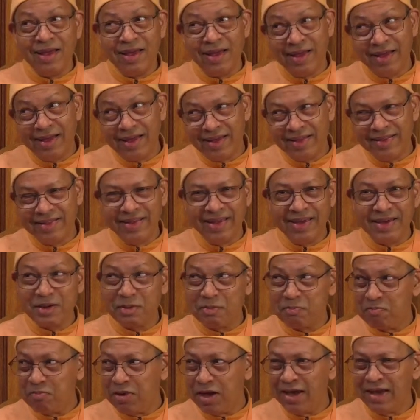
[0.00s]
they are a
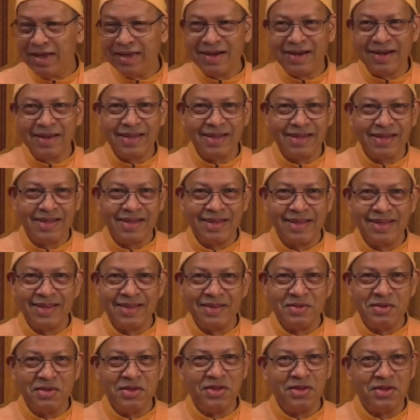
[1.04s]
pair,
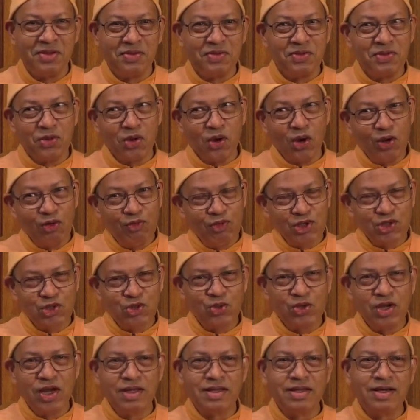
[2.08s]
always
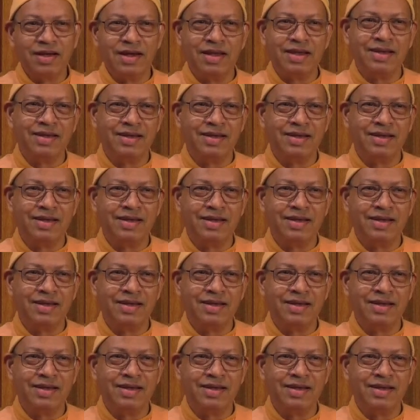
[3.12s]
together.